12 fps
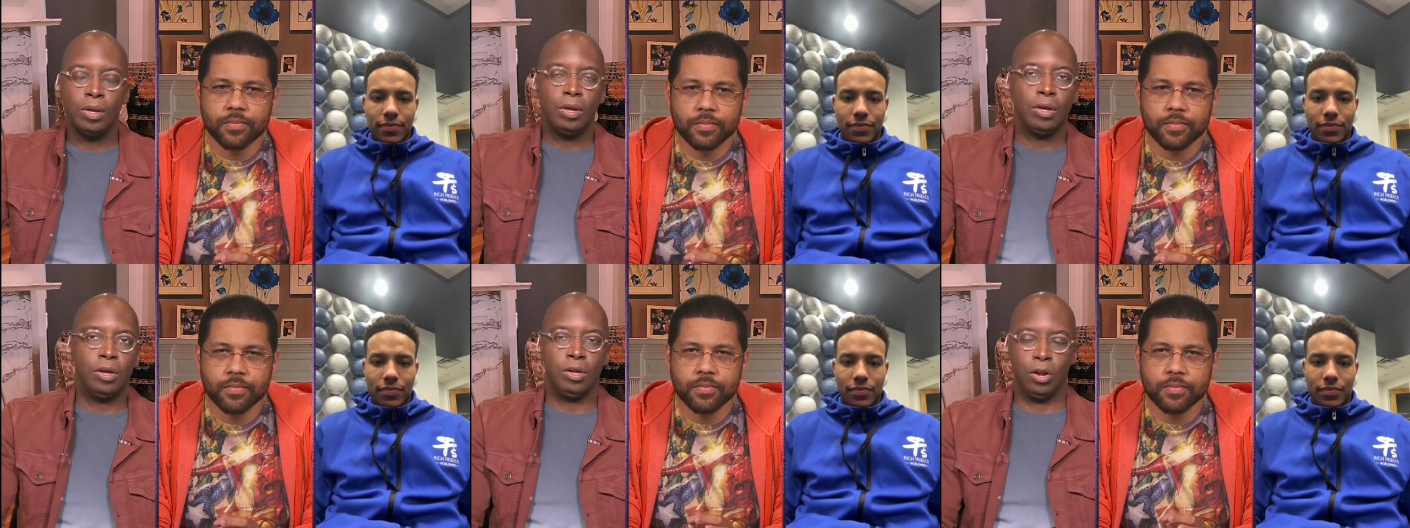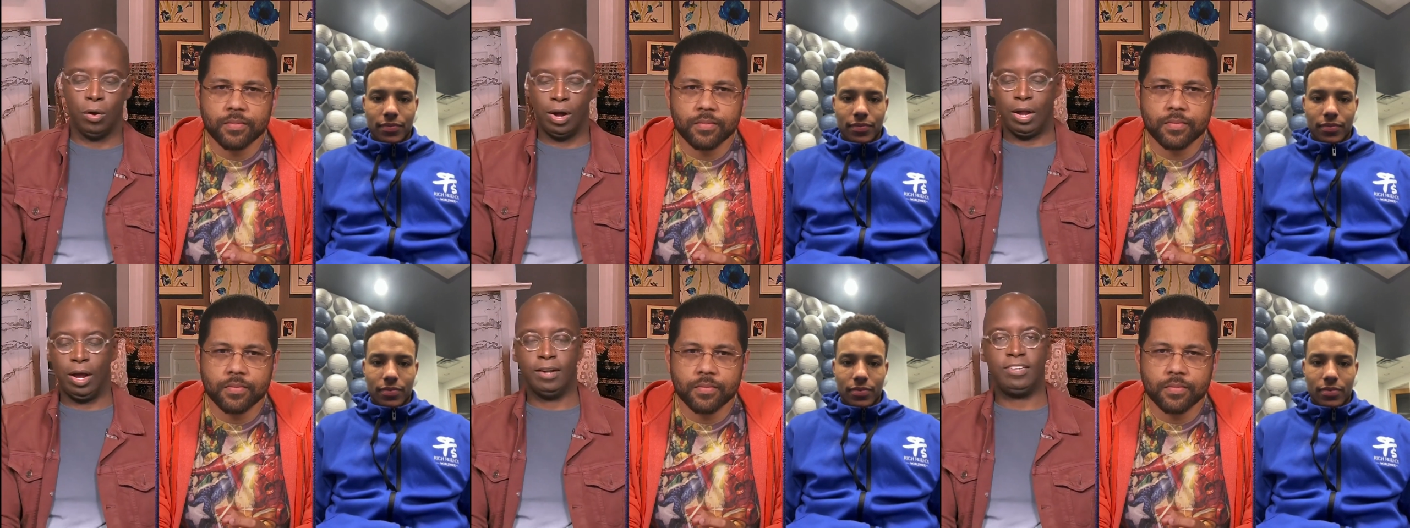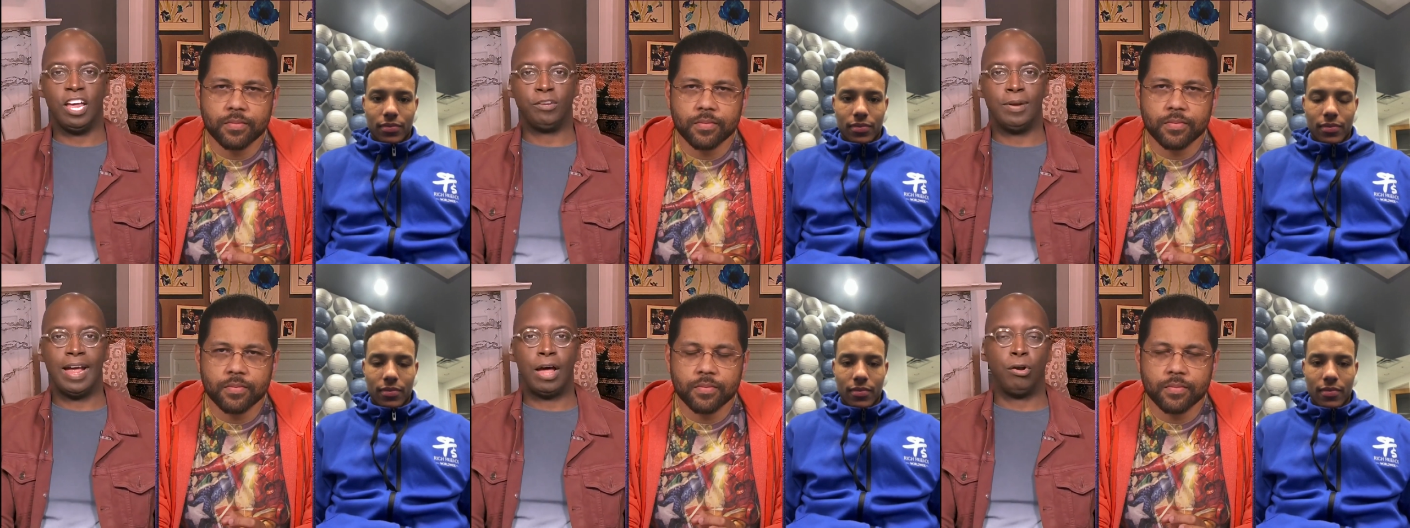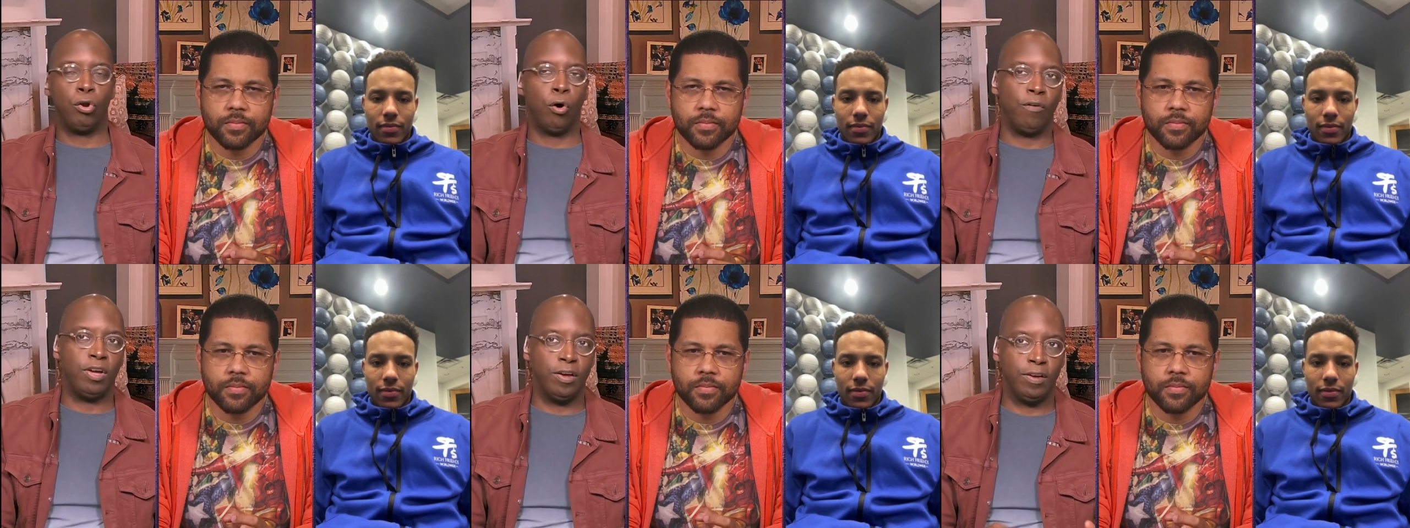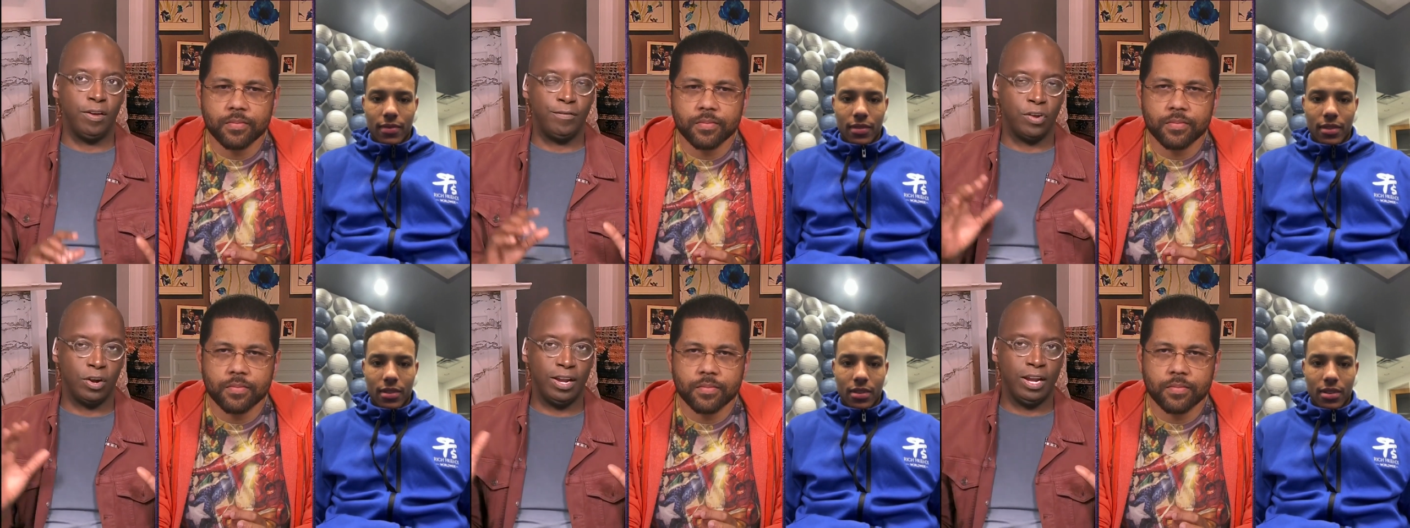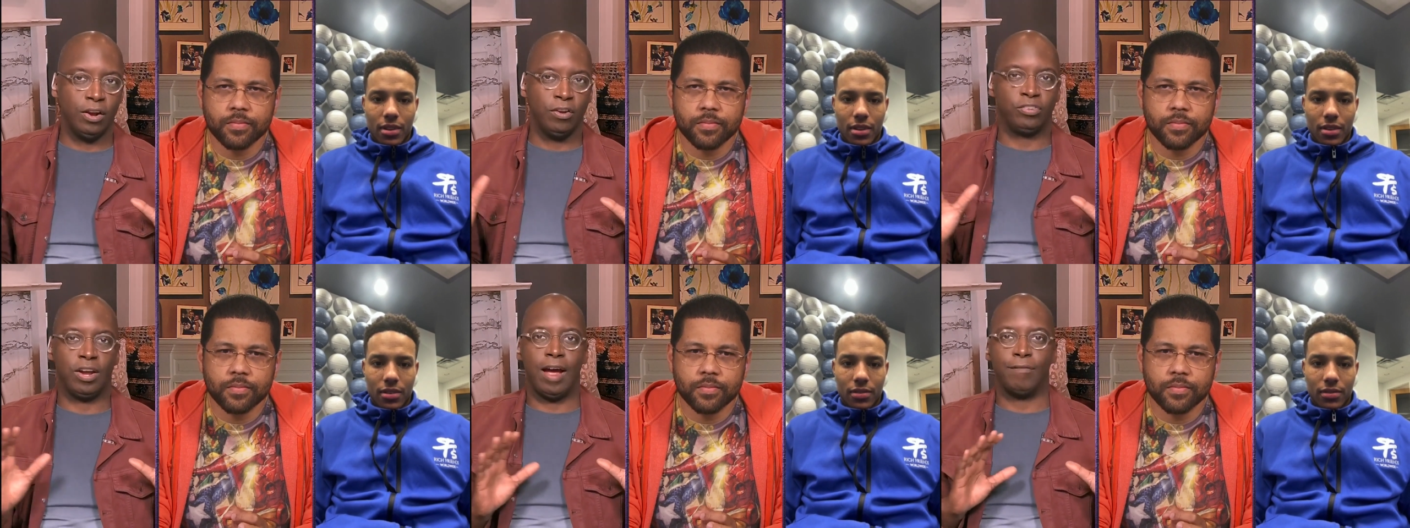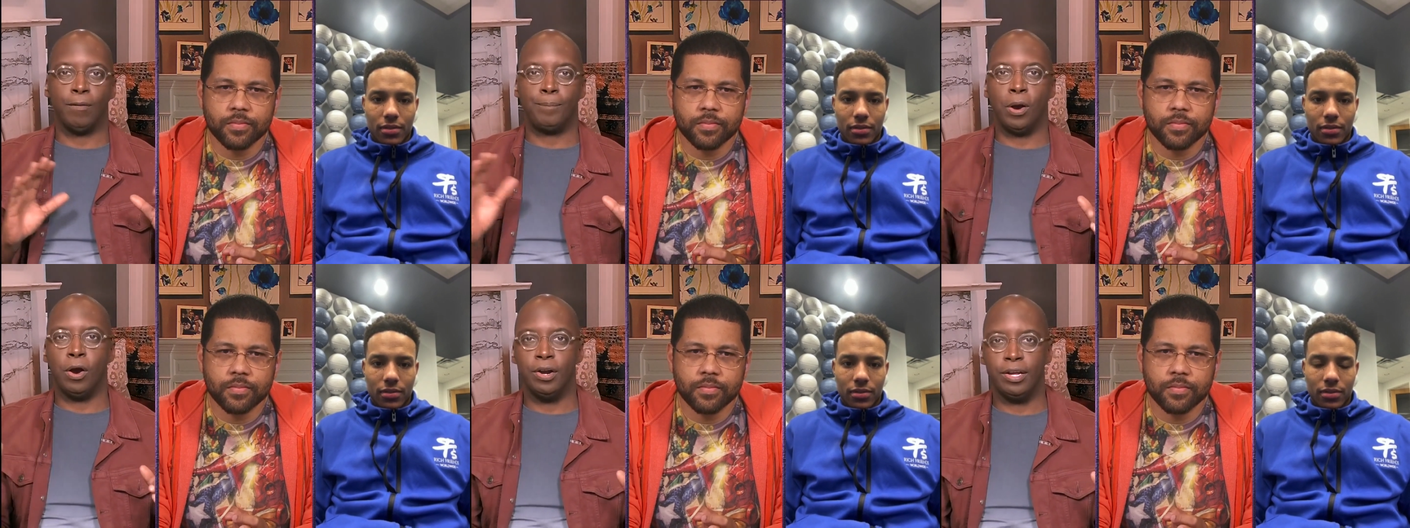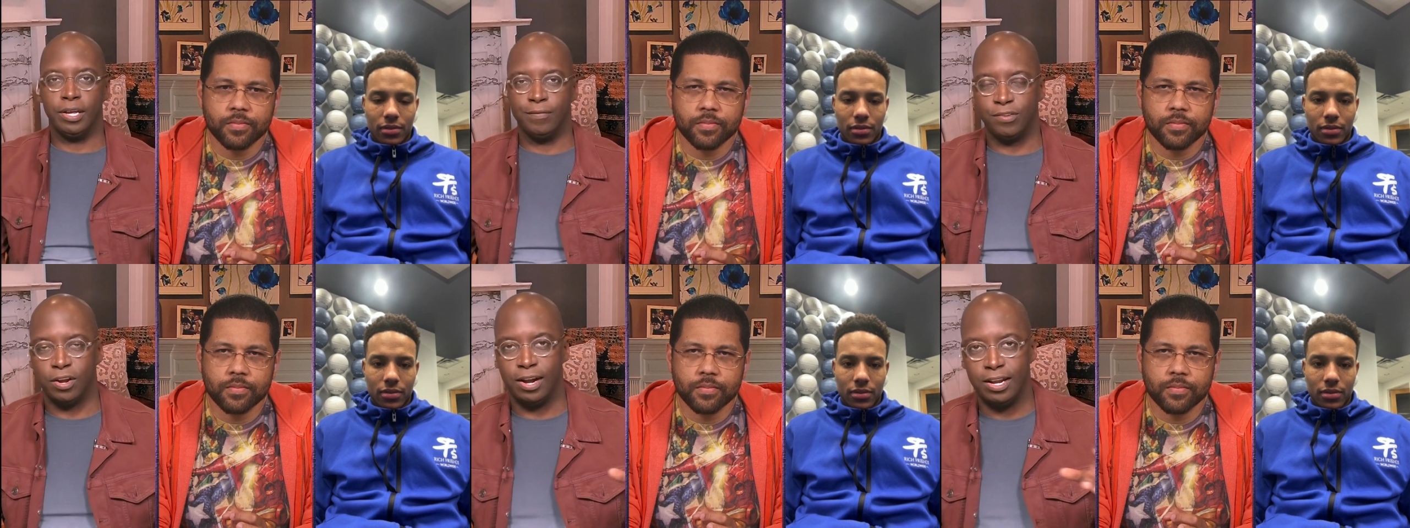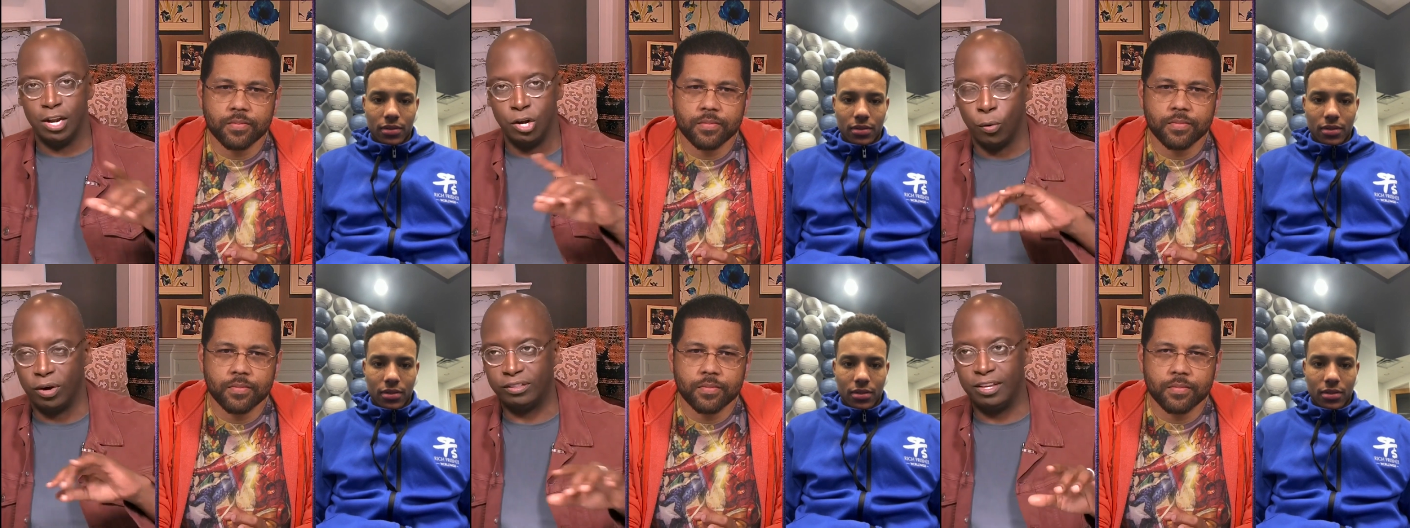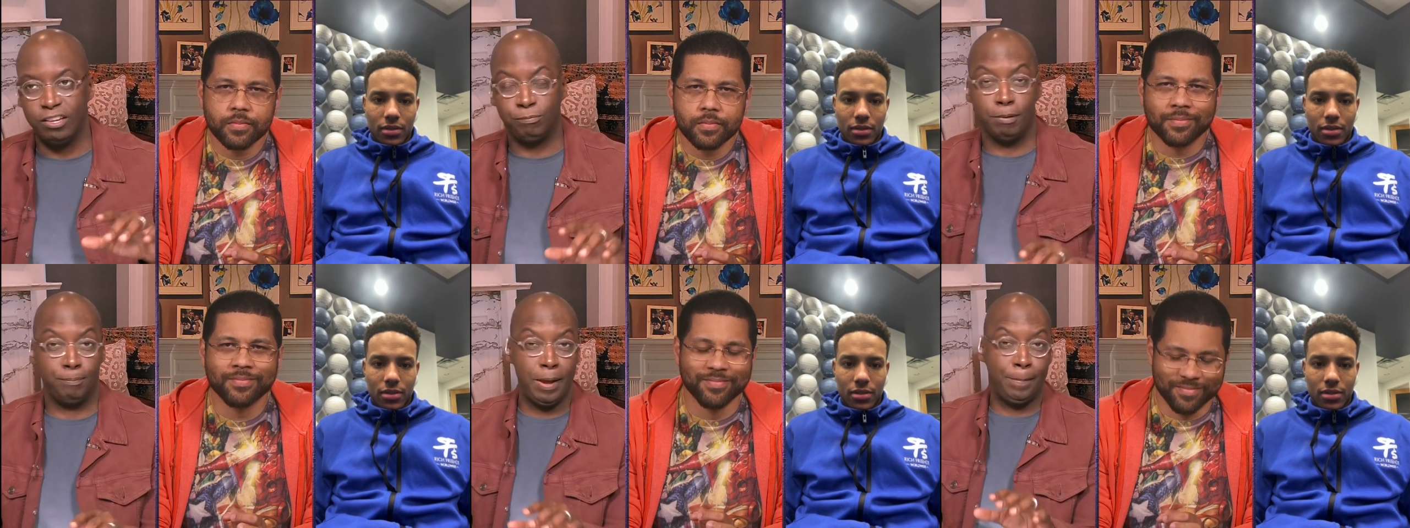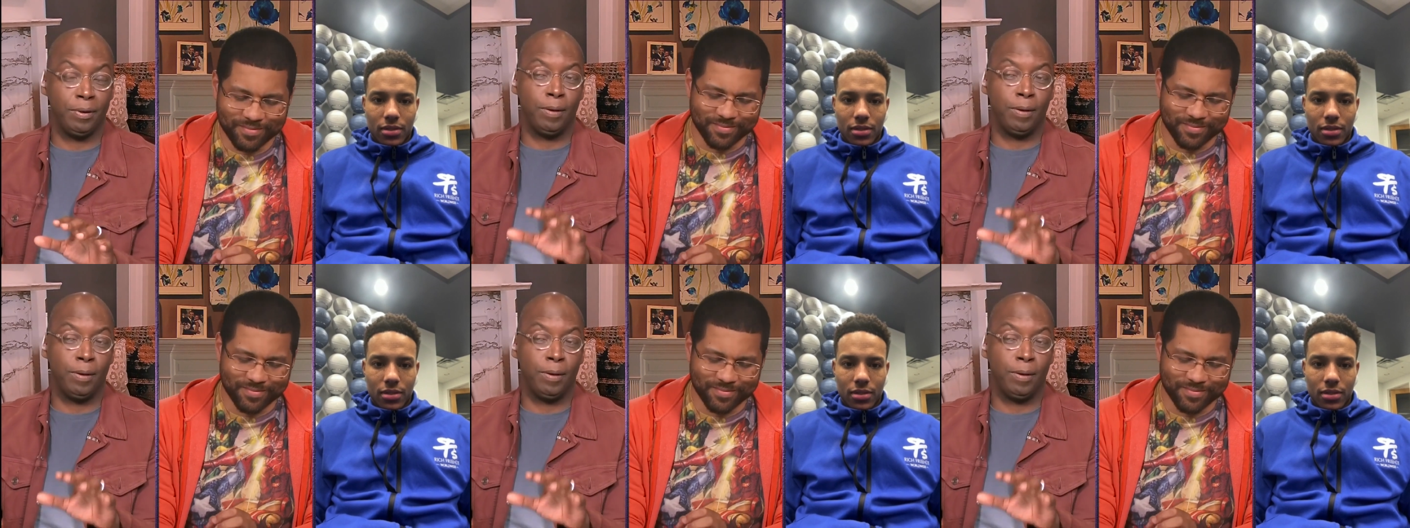Speaker 1: You know, uh, Desmond, I don't know if, if, your ears are ever burning if you're in the Northeast, but people in